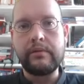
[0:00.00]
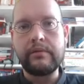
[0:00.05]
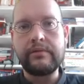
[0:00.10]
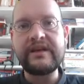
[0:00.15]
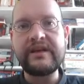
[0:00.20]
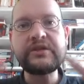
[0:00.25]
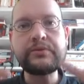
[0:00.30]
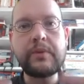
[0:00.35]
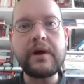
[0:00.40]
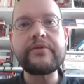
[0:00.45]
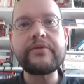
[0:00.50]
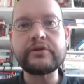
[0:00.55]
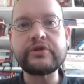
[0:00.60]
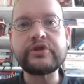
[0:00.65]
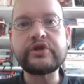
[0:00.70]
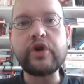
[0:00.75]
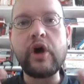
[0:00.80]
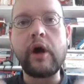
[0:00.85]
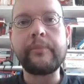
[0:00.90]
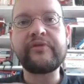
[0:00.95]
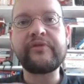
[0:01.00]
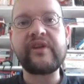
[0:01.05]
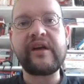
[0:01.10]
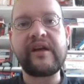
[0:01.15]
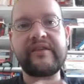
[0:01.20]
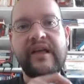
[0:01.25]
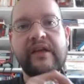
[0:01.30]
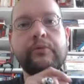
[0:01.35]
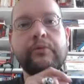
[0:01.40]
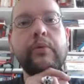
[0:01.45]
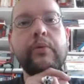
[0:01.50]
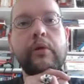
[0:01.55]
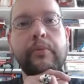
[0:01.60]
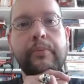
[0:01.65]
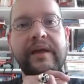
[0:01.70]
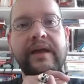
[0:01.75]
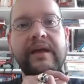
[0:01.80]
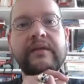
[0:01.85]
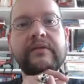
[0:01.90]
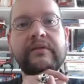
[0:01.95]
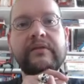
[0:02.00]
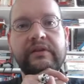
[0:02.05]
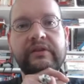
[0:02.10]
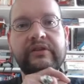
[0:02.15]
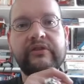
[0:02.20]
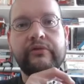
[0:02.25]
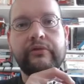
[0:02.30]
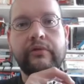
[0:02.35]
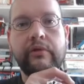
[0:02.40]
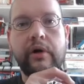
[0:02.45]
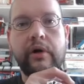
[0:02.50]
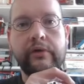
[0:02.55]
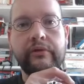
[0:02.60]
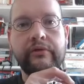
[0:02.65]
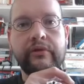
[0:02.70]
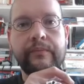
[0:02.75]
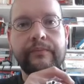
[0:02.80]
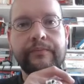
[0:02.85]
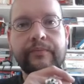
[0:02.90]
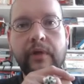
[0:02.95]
these were the jobs that were being destroyed.